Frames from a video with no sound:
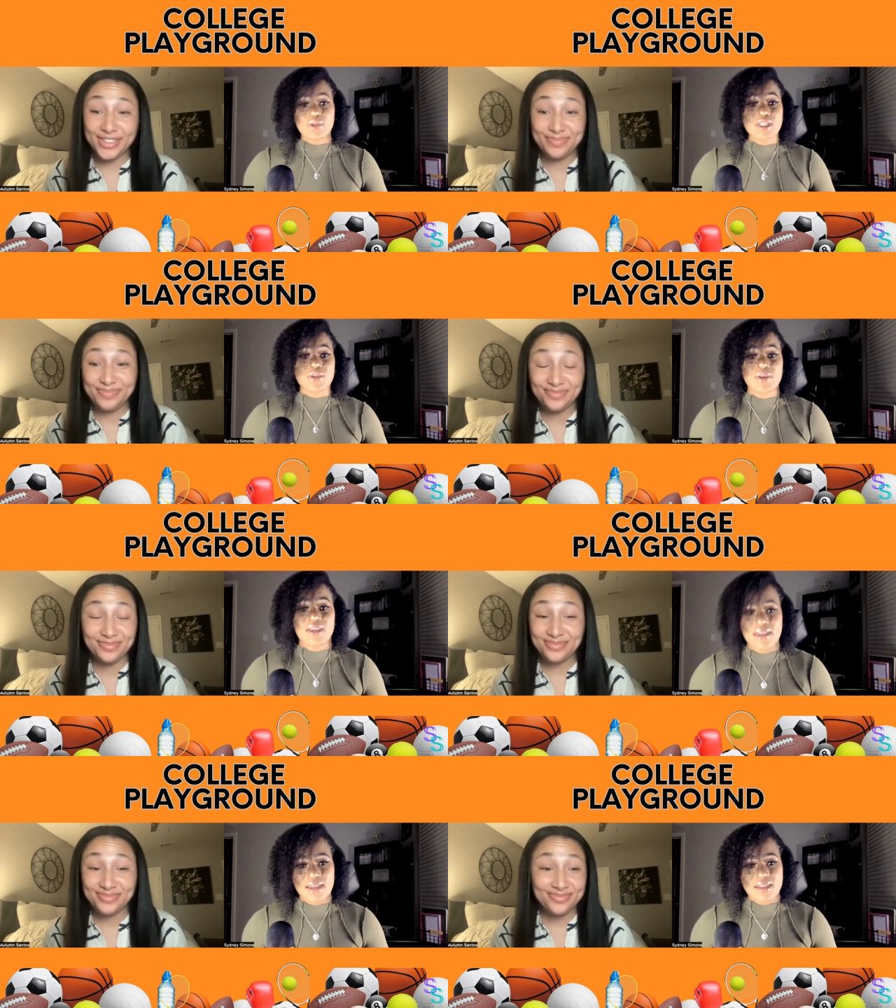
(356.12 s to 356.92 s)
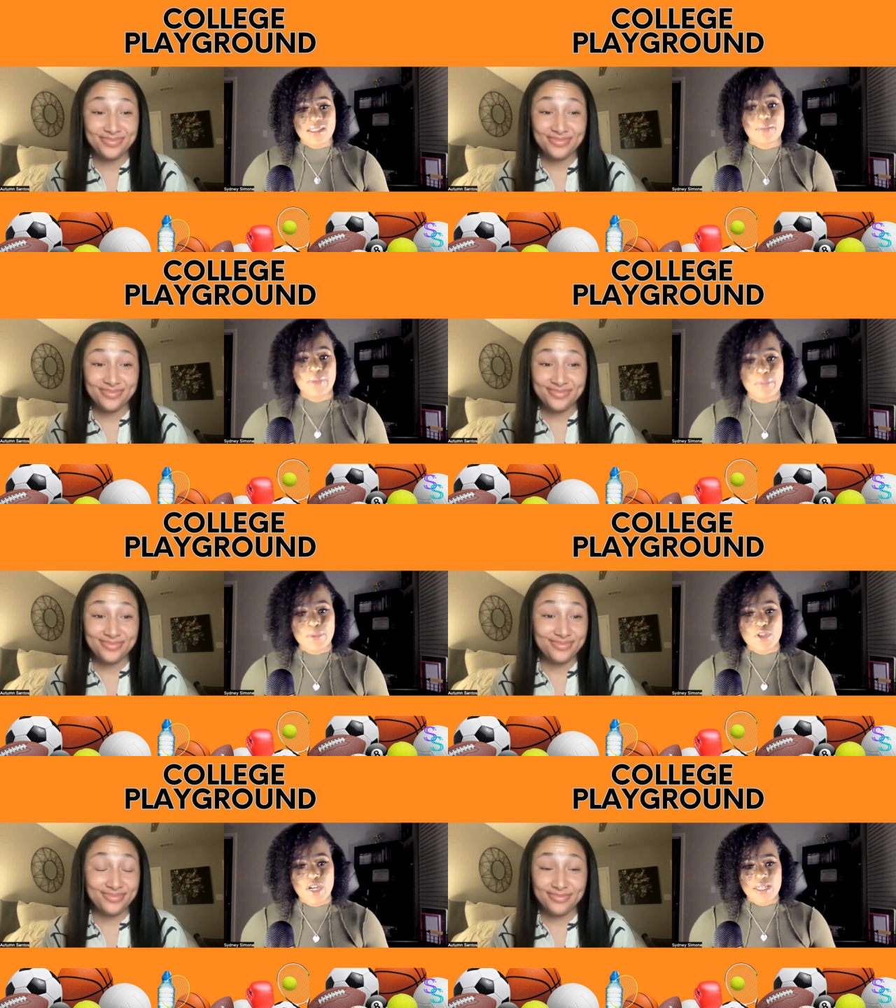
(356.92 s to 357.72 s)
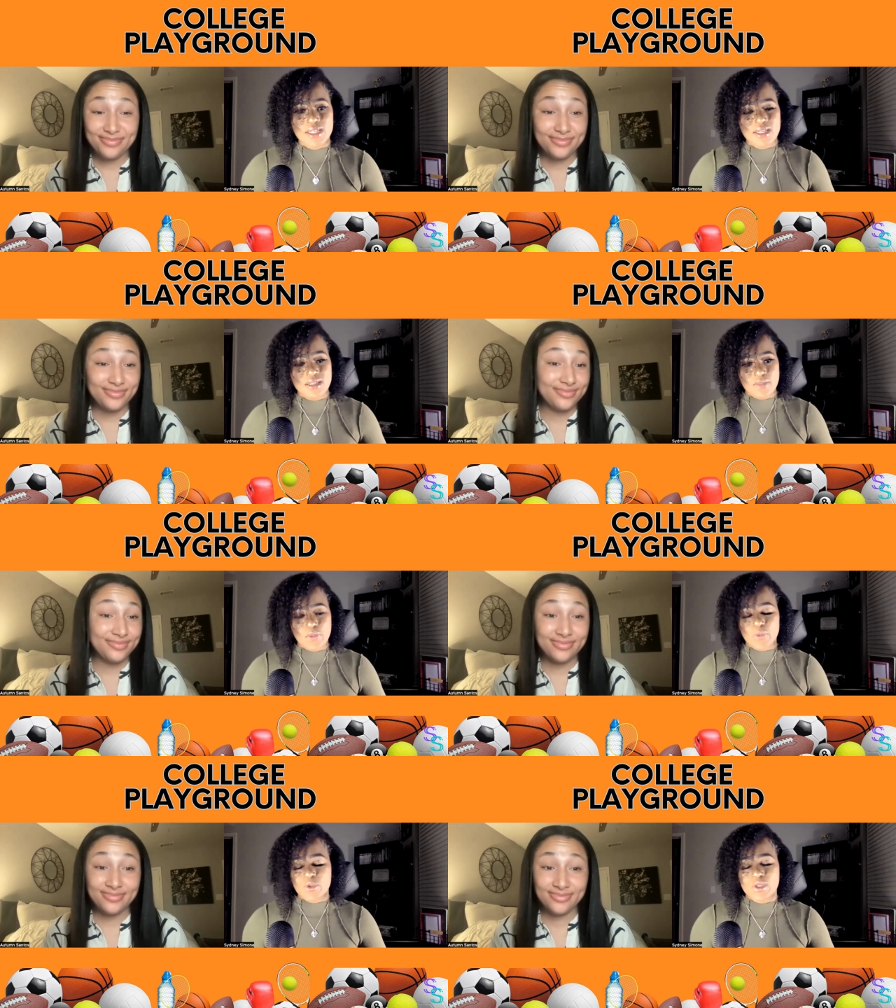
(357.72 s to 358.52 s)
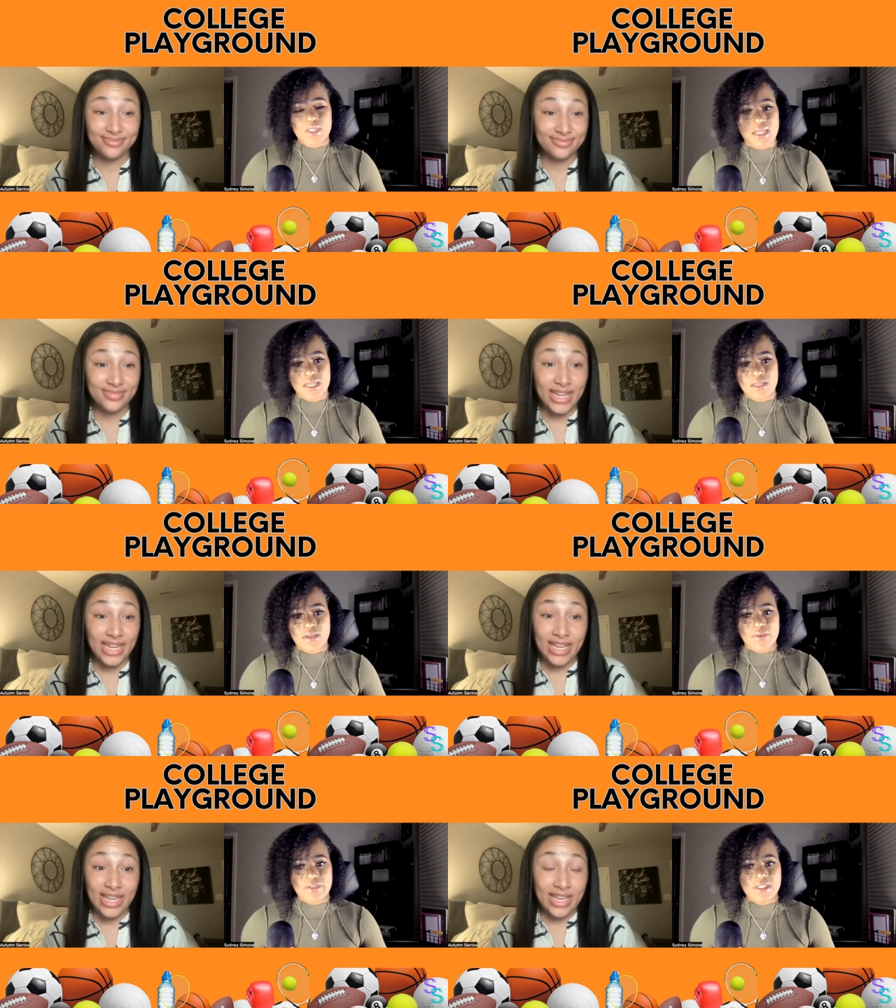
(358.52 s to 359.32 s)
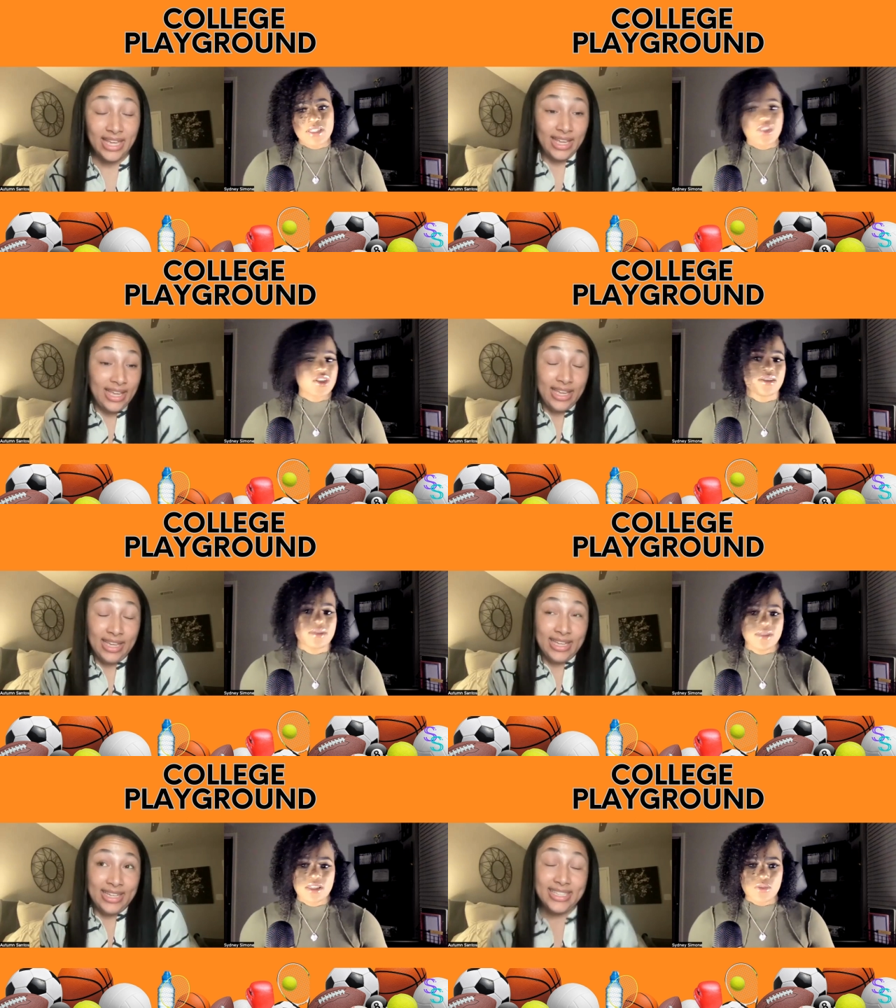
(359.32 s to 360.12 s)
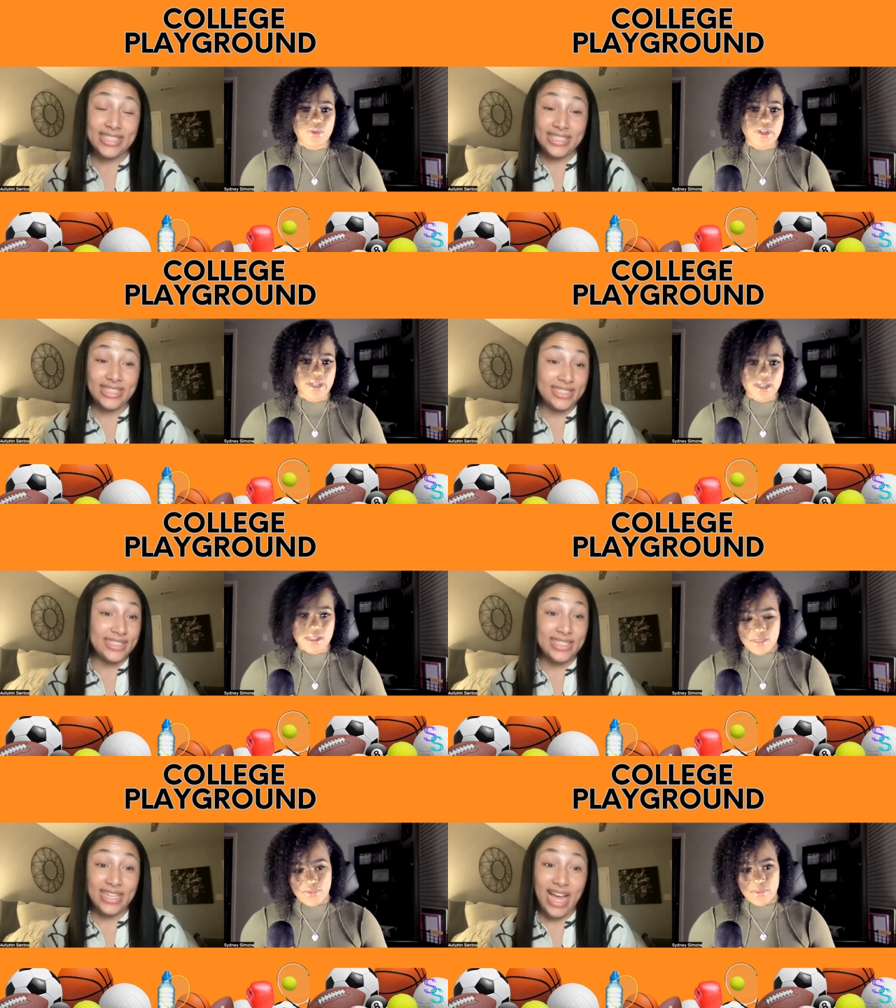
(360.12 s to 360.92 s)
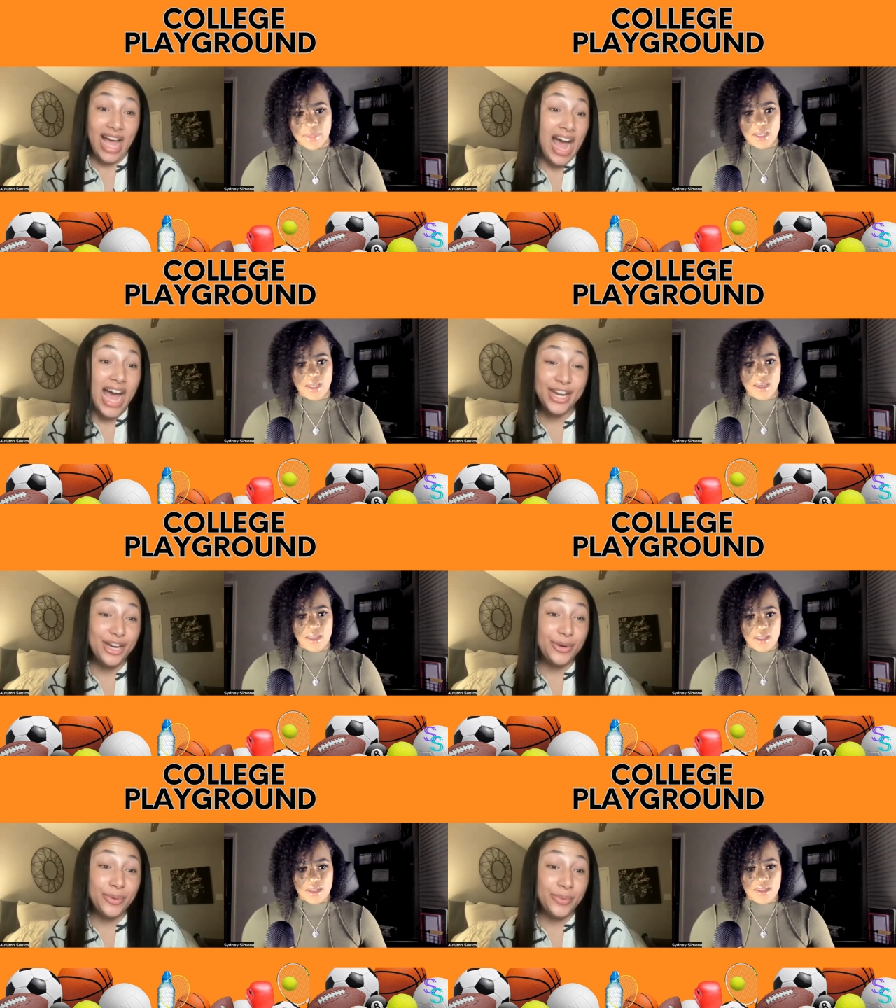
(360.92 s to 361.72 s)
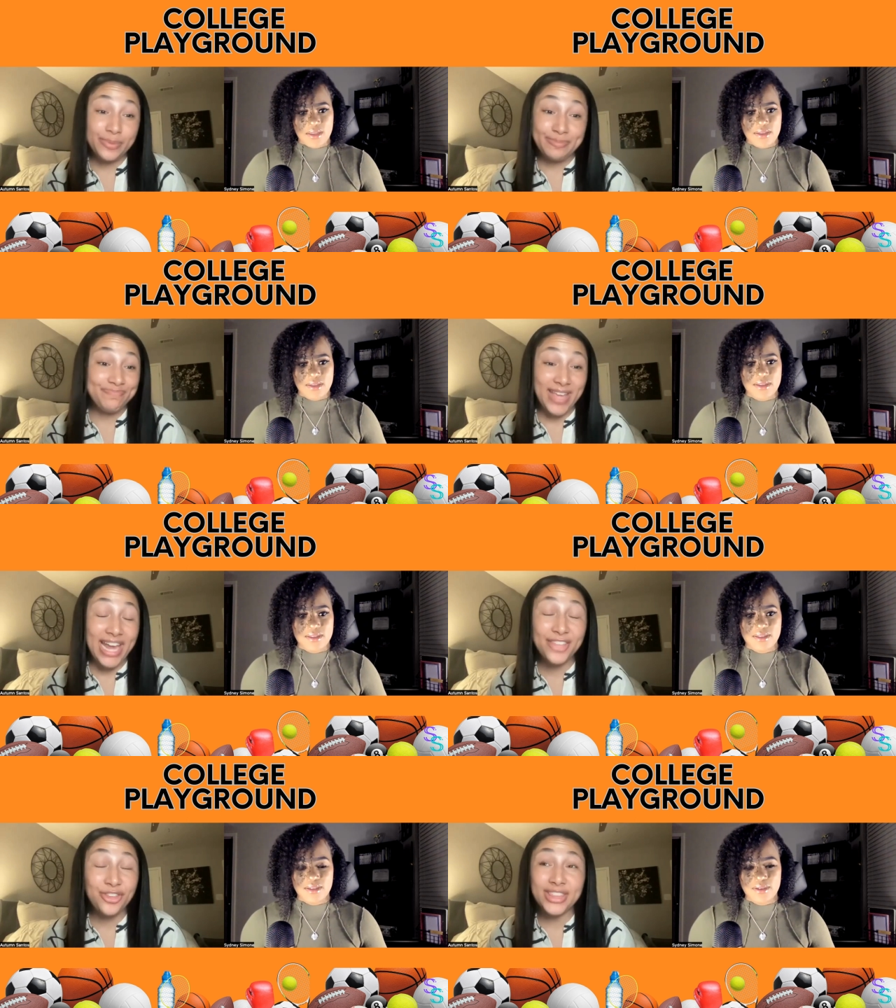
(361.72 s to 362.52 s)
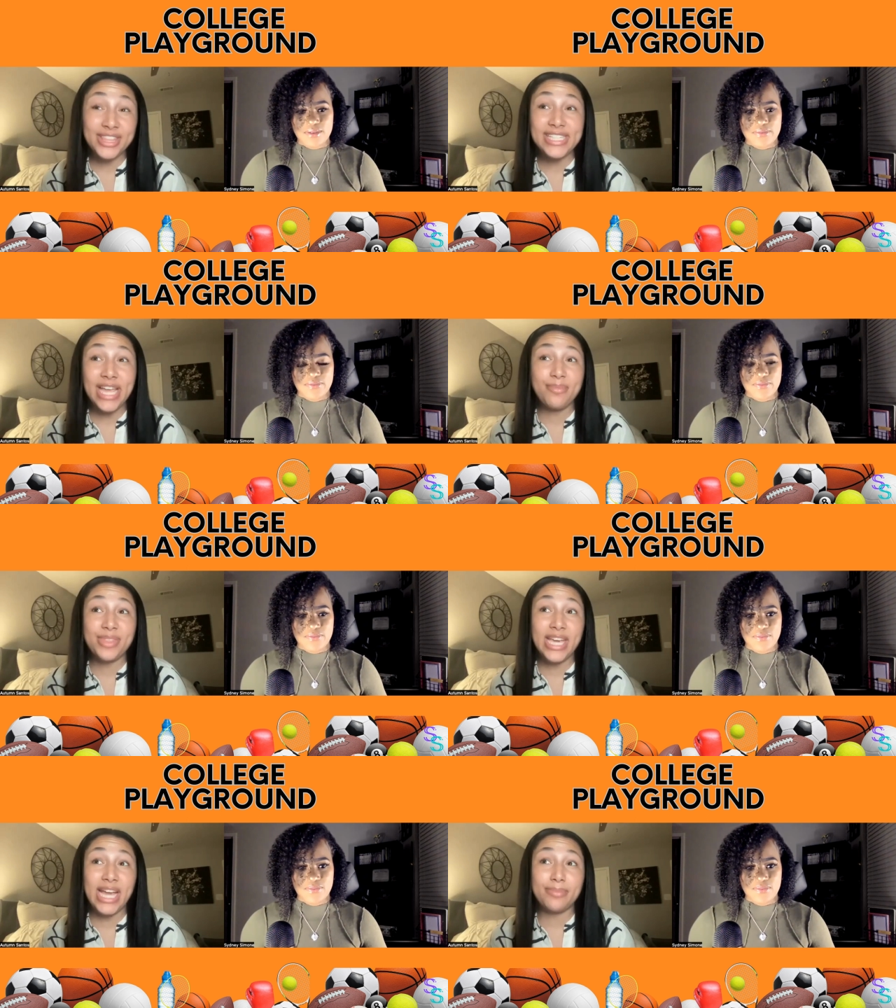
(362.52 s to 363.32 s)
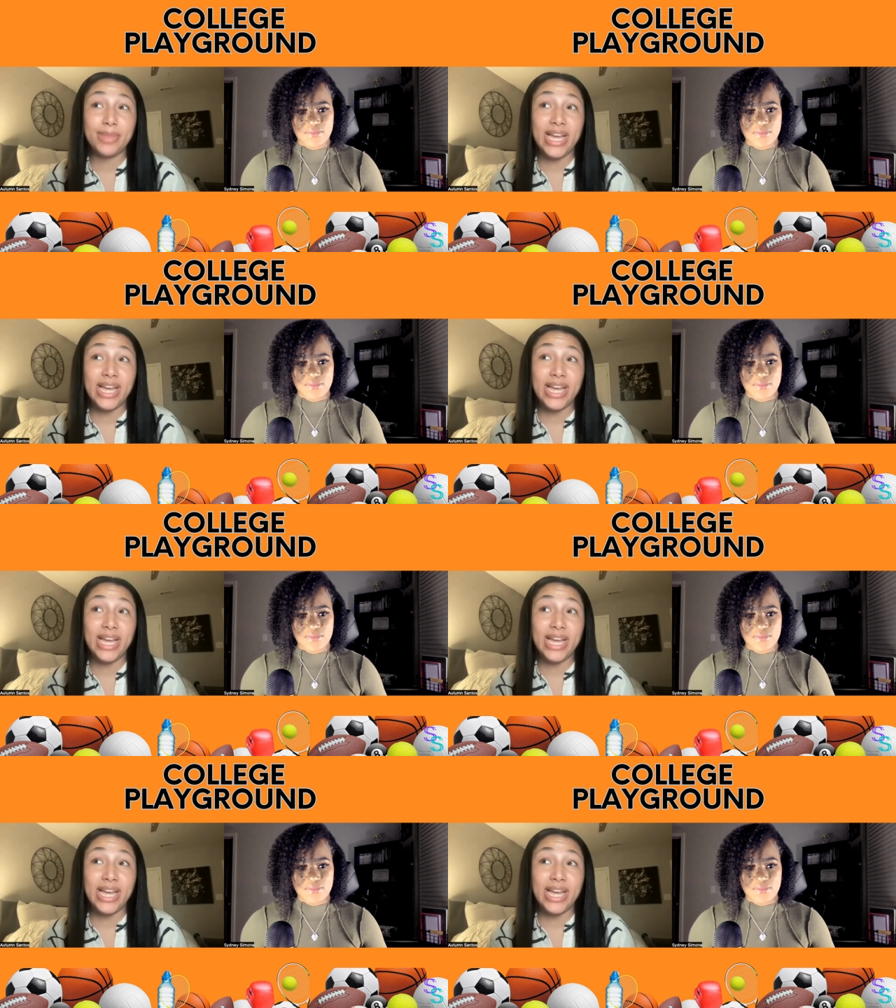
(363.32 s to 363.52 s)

Speaker 1: went to an end, and some people tried again, and some people were just like, you know, this is where it ends for me.
Speaker 2: I know. And I thought the same thing. I'm